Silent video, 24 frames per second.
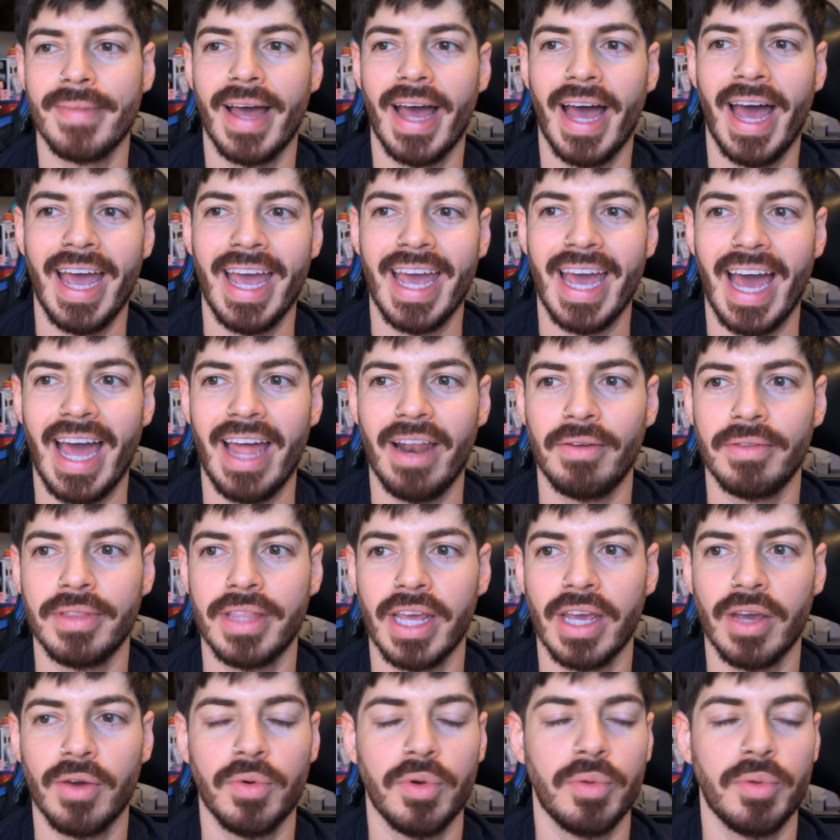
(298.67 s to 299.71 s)
I don't
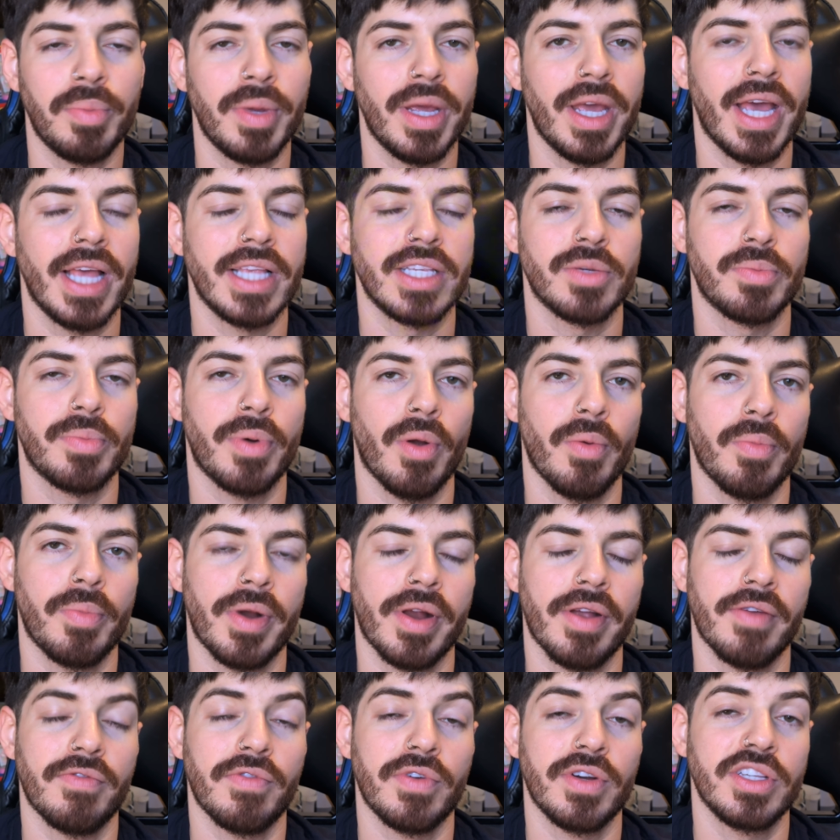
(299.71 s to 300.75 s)
think it would be as
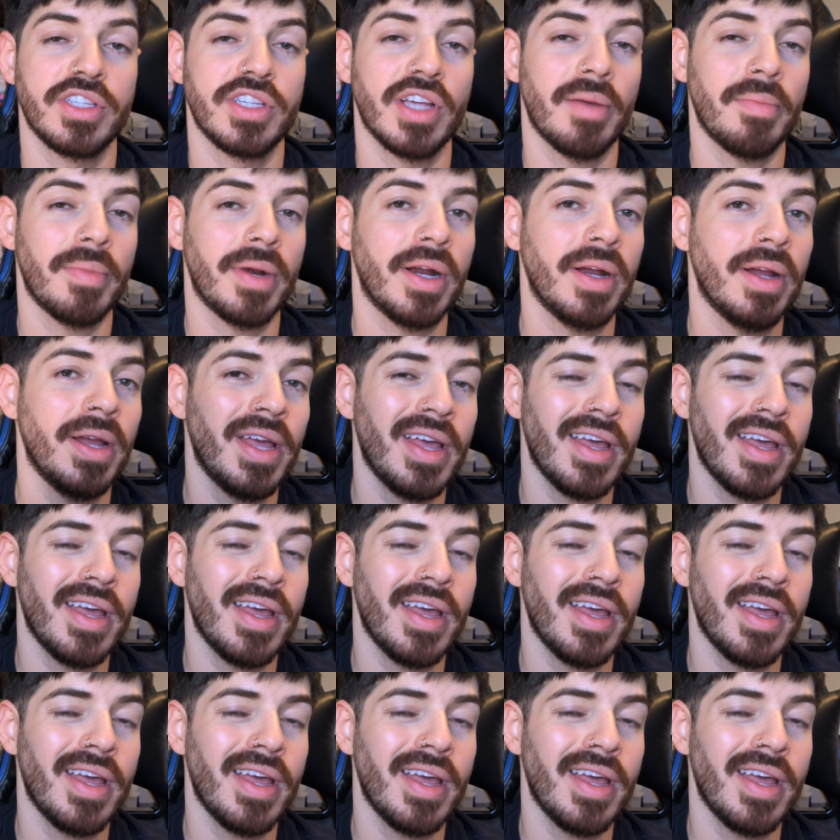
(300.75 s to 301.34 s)
appropriate for summer,